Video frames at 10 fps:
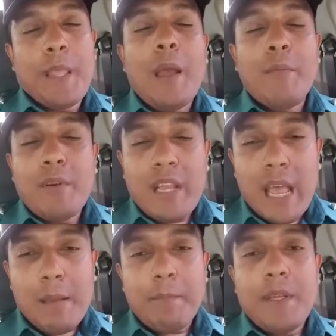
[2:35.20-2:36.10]
I'm really
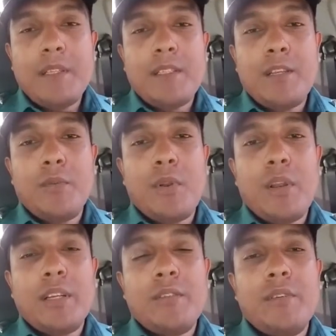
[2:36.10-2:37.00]
happy seeing your
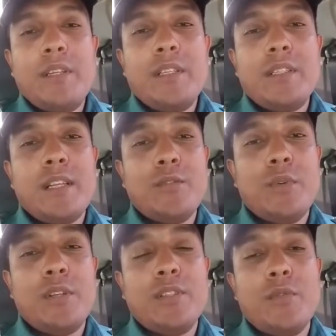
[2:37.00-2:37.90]
all activities as
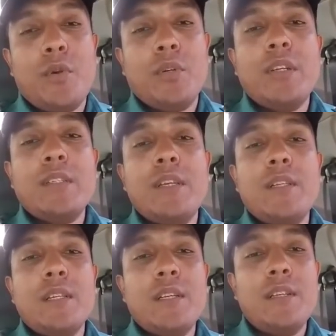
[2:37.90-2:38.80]
well as your
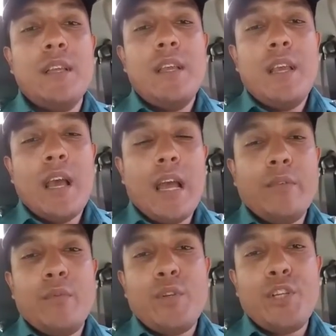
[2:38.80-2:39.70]
organization. I
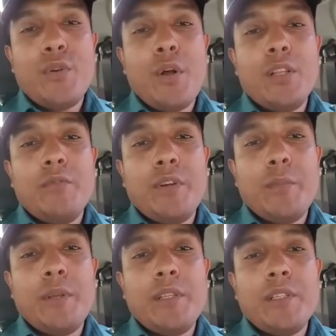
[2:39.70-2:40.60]
wish you all the
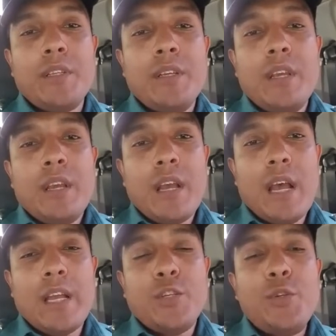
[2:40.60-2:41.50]
very best.
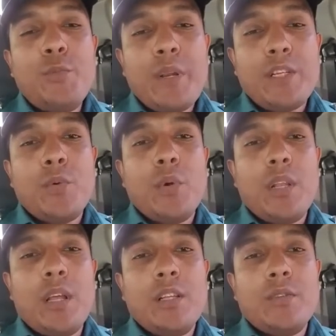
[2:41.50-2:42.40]
I do pray to
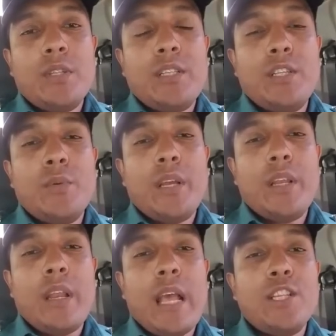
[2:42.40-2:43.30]
Allah so that you
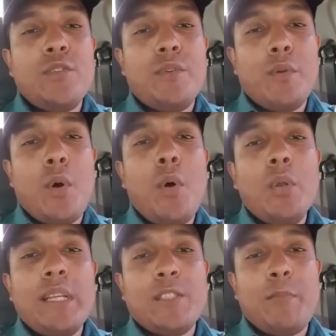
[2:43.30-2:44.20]
can achieve your
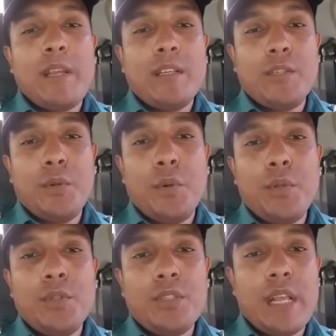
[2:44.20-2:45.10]
all expected
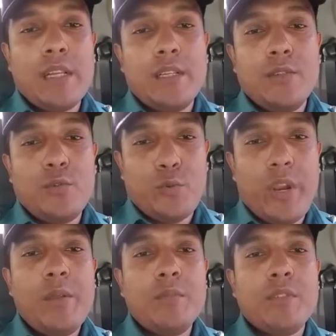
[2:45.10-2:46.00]
goals and
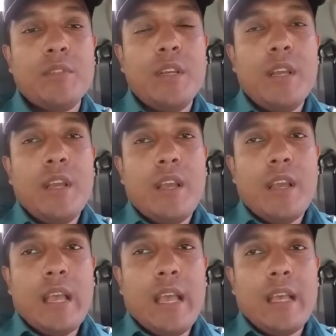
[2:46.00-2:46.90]
dreams.
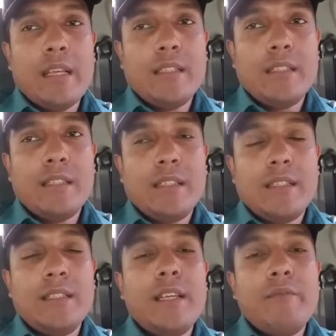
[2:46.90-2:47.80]
And
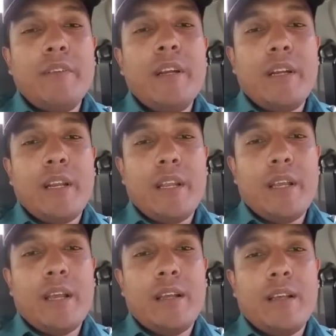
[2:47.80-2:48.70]
definitely,
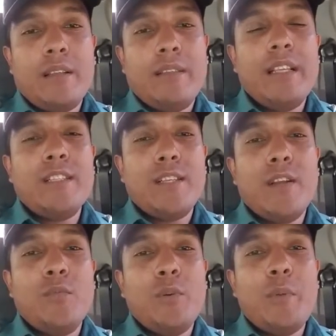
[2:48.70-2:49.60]
this
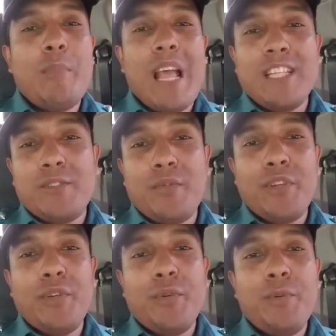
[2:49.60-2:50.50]
year will be a blast for
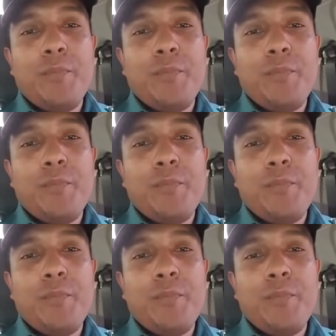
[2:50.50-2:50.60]
you.